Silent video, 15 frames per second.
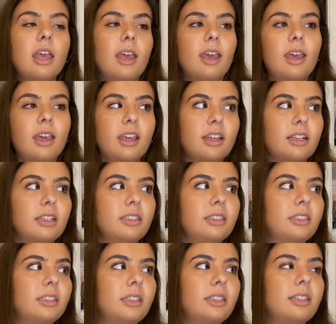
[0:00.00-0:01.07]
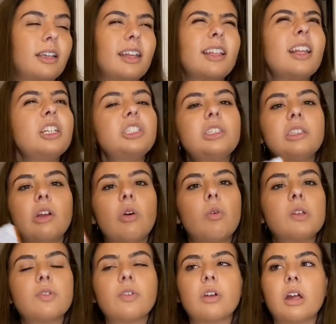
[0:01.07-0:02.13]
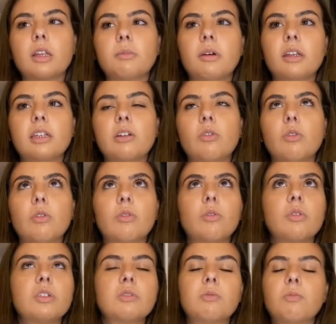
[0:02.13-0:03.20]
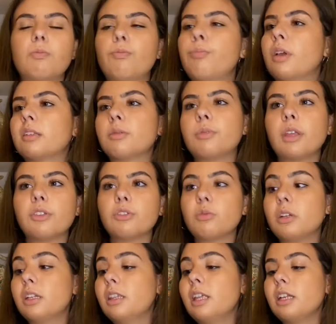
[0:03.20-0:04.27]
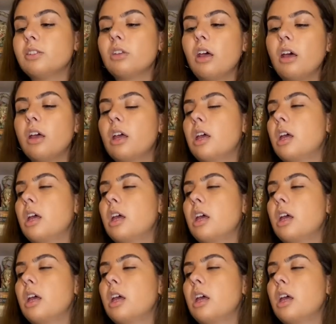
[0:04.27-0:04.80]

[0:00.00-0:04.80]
And then I just always forgot about it or always picked something else to read that I saw.